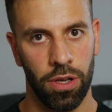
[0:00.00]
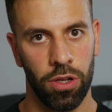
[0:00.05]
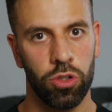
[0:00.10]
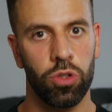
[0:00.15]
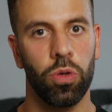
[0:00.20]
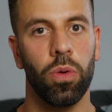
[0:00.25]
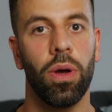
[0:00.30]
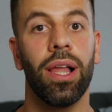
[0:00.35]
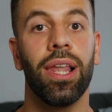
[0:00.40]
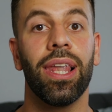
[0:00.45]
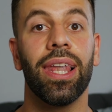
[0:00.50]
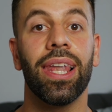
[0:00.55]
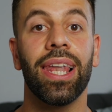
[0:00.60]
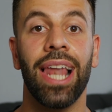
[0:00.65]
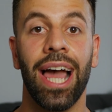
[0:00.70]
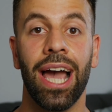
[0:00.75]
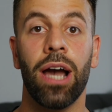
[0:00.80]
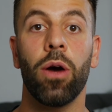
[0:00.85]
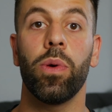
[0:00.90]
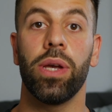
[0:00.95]
to
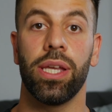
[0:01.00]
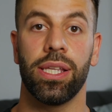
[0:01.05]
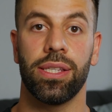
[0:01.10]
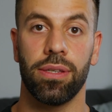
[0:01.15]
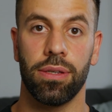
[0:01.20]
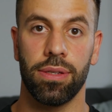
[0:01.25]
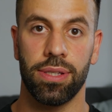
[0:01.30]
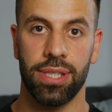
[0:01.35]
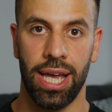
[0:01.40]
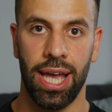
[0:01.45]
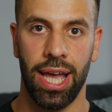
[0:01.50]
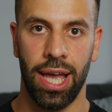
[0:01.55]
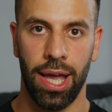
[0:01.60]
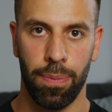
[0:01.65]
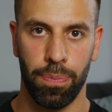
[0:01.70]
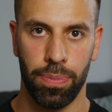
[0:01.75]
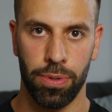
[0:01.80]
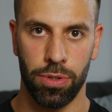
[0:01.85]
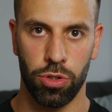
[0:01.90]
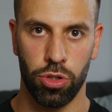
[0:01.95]
allow it to
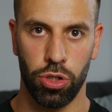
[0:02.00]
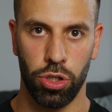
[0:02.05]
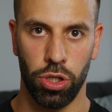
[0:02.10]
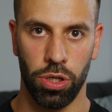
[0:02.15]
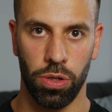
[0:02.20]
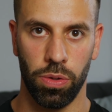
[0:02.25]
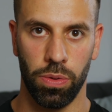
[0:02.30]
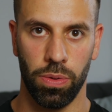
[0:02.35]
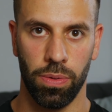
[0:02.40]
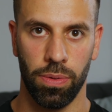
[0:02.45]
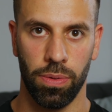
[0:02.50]
happen to you,